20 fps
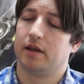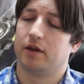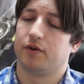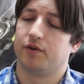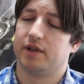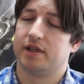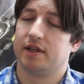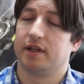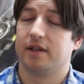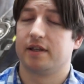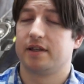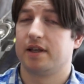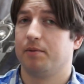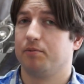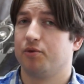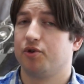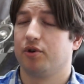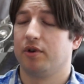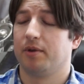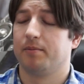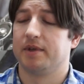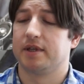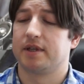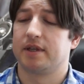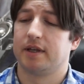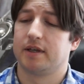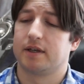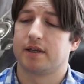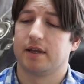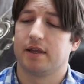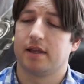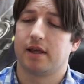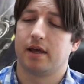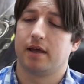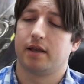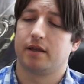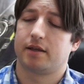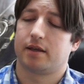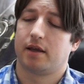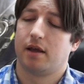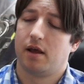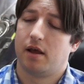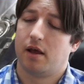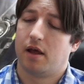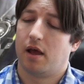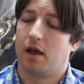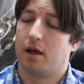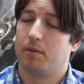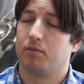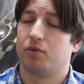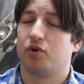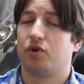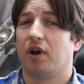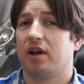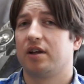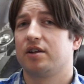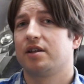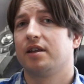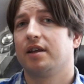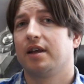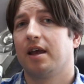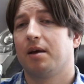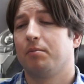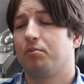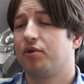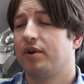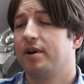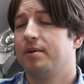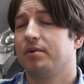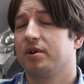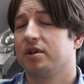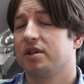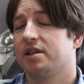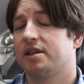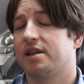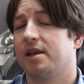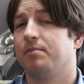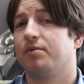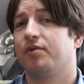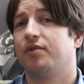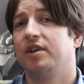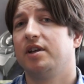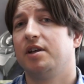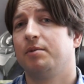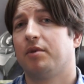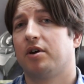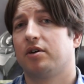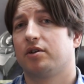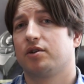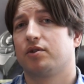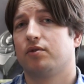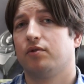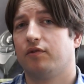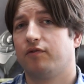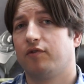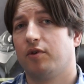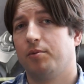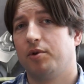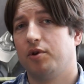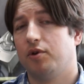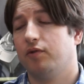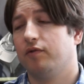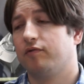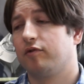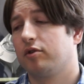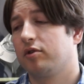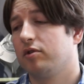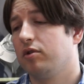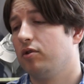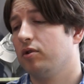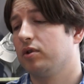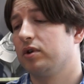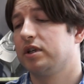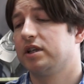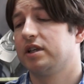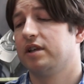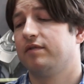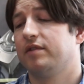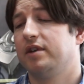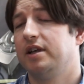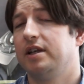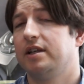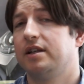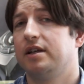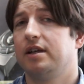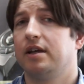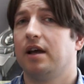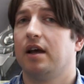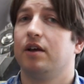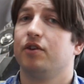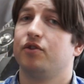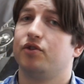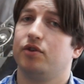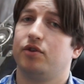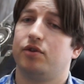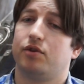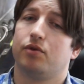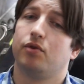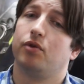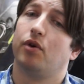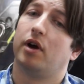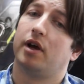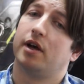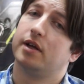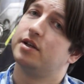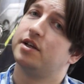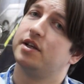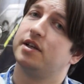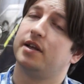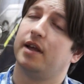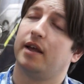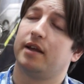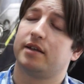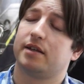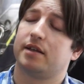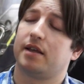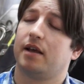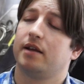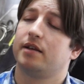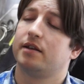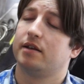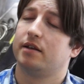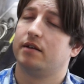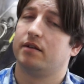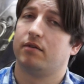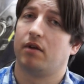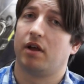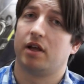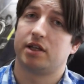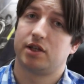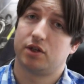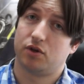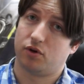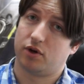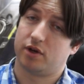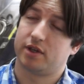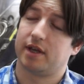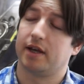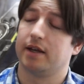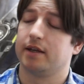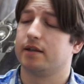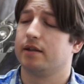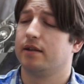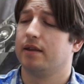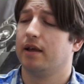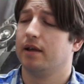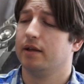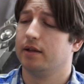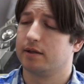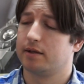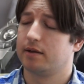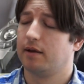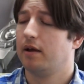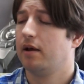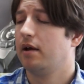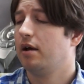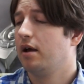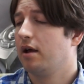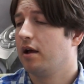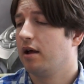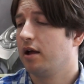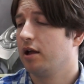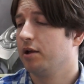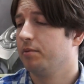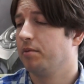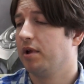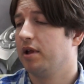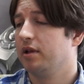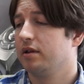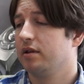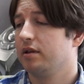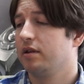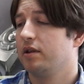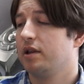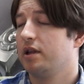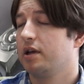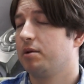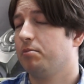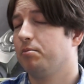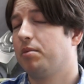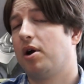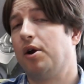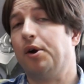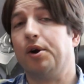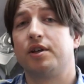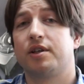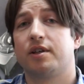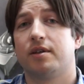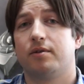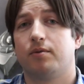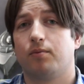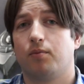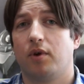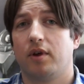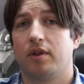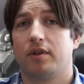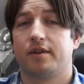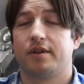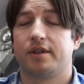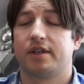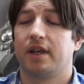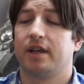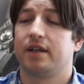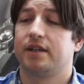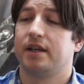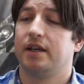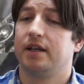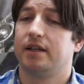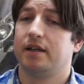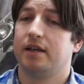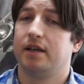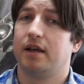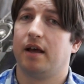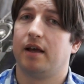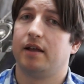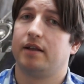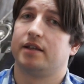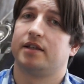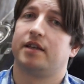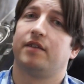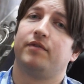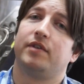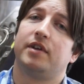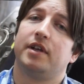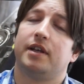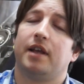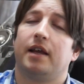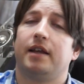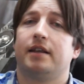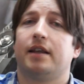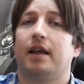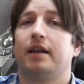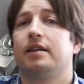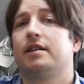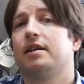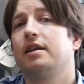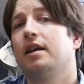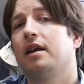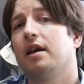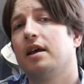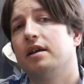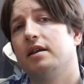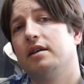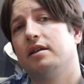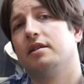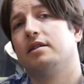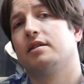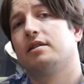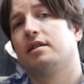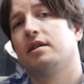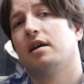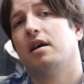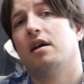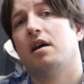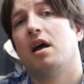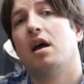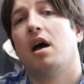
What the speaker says: increasing the temperature limits, things like that. You actually get pretty much the same 3D Mark score from an overclocked 780 as you do a GTX Titan, a stock Titan that is. The comparison with 680 and 7990 is